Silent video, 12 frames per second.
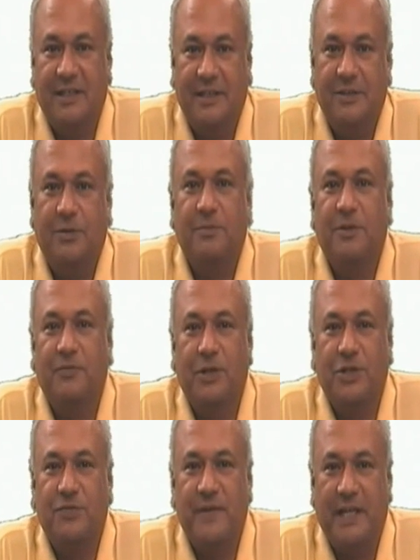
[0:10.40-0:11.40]
series of the
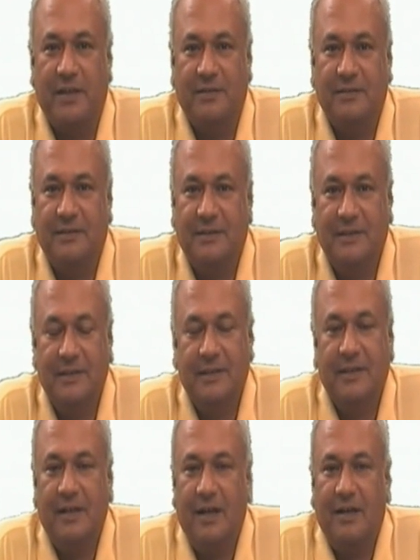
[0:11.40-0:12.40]
first week.
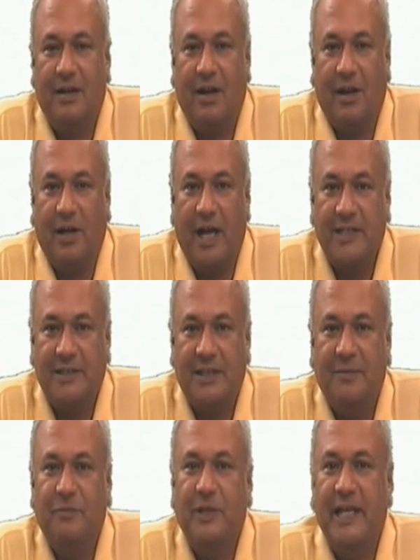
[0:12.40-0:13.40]
Last
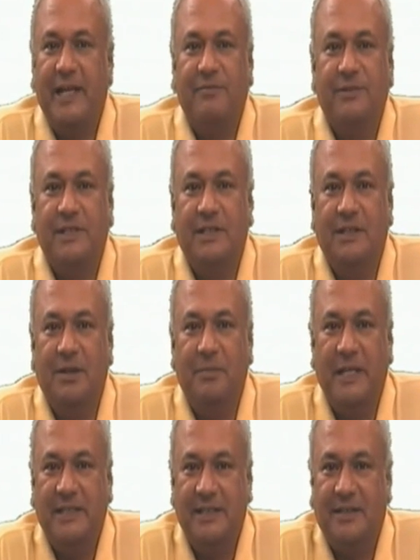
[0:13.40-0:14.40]
time we have seen the
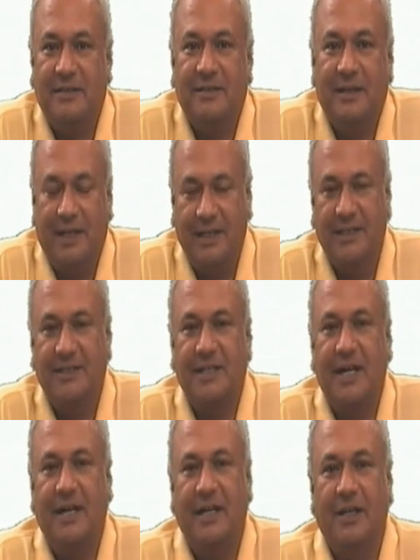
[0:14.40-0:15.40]
basic
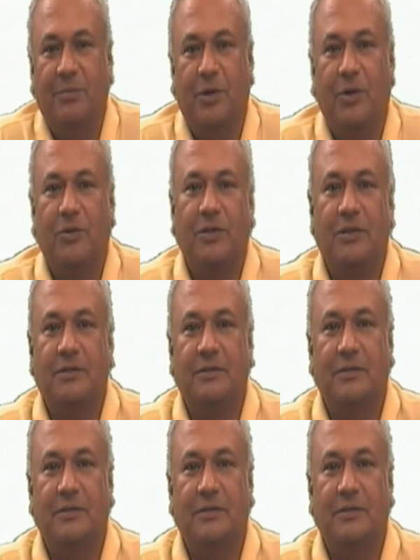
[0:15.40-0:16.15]
understanding about